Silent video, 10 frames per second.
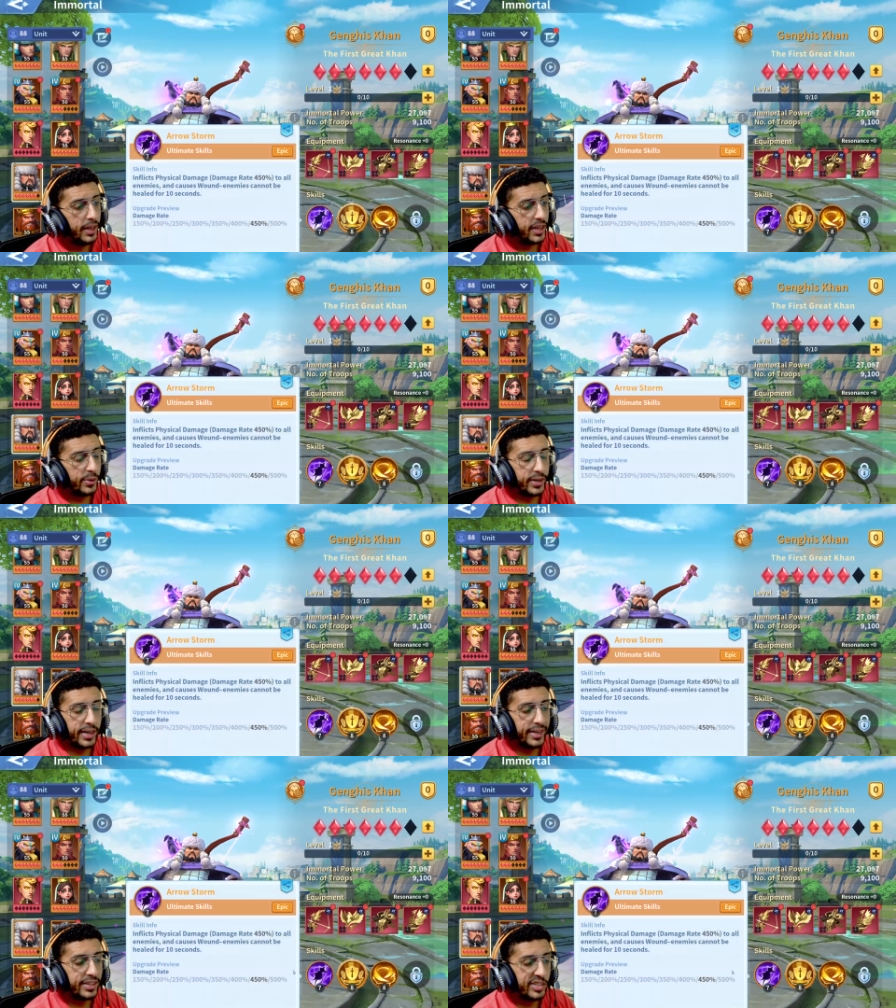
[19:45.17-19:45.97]
You're gonna
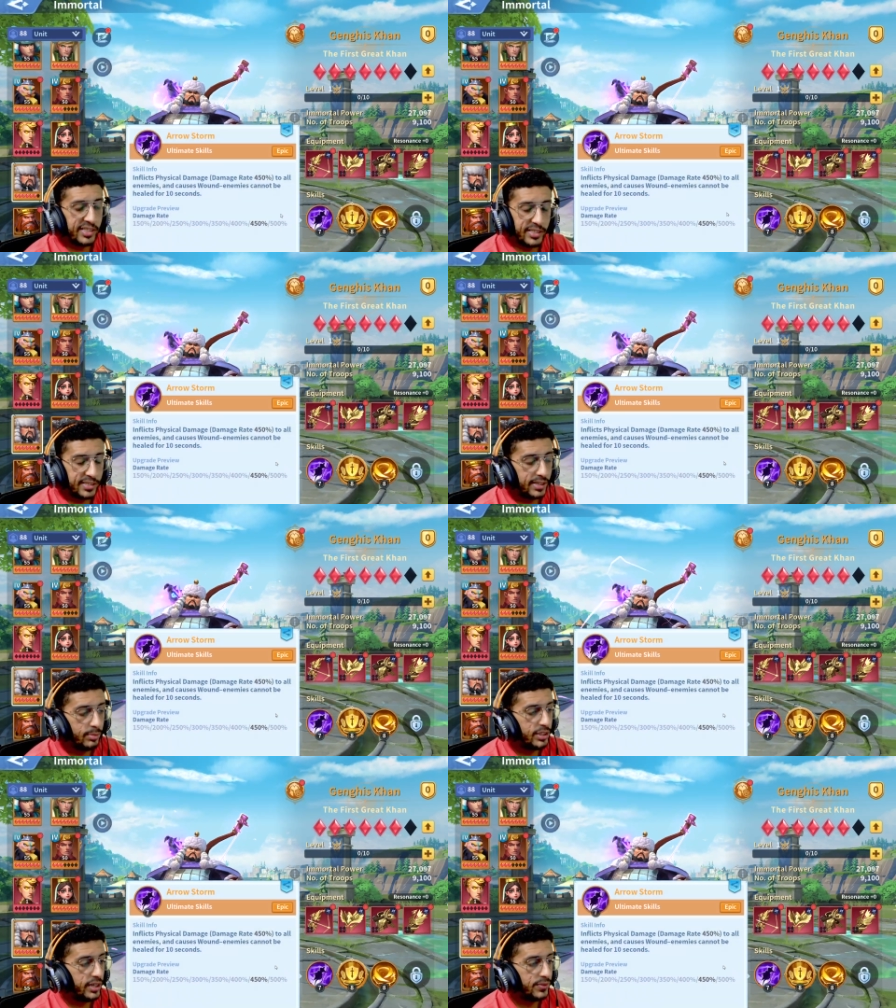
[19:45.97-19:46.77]
increase his
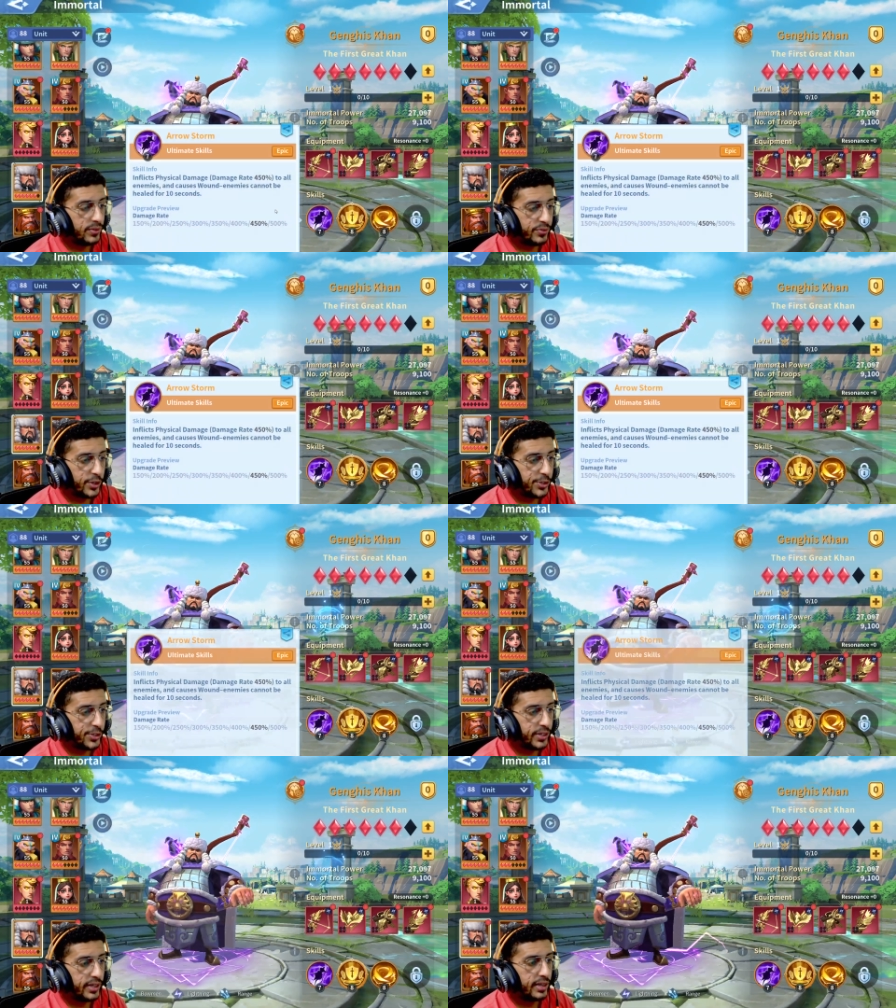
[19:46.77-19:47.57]
damage even
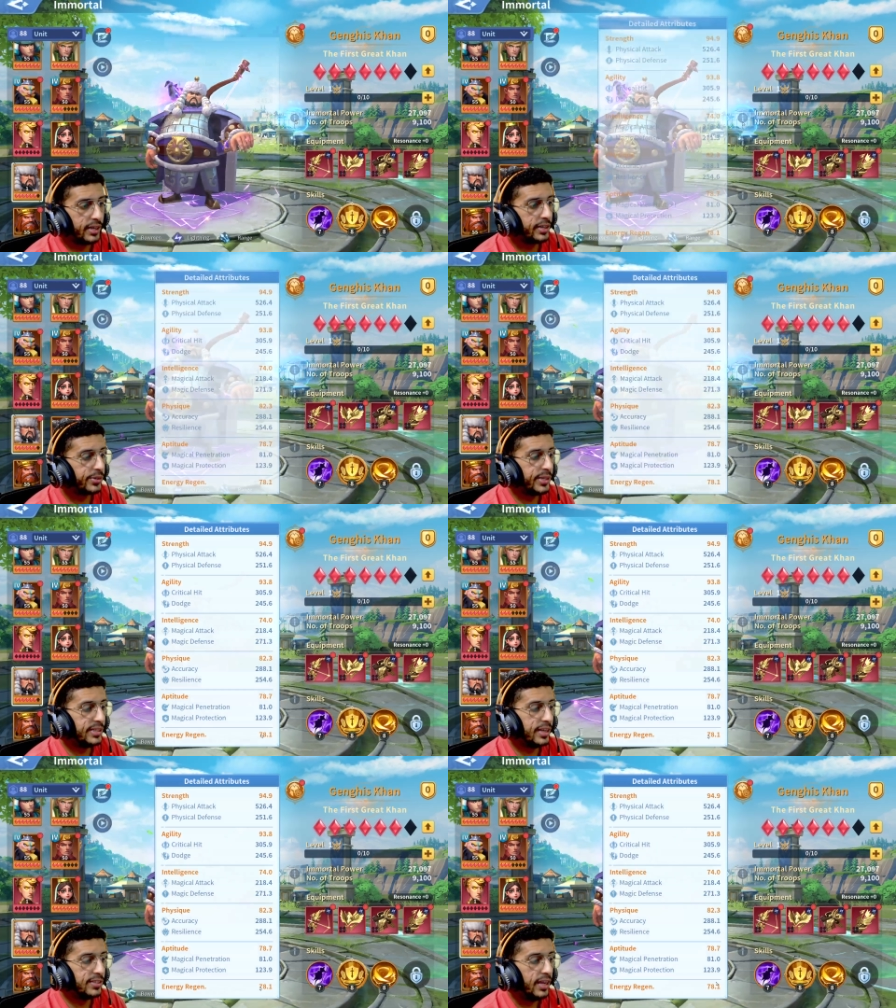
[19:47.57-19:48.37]
further, increase
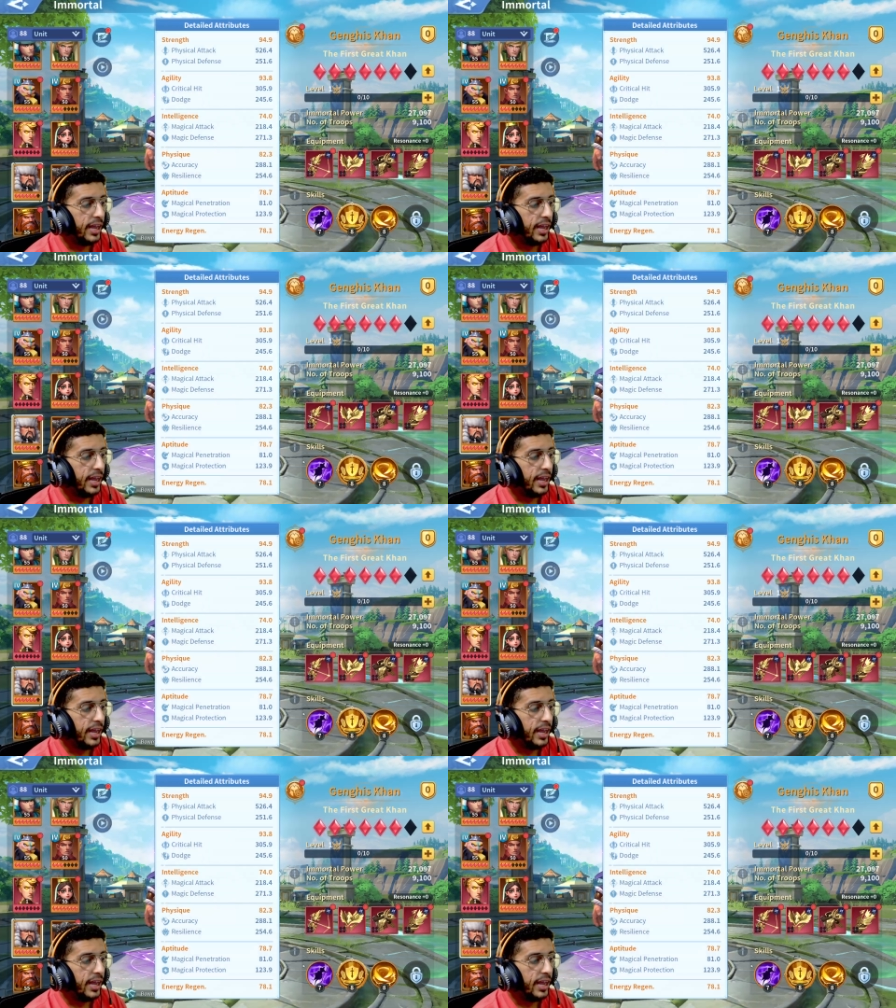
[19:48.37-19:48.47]
his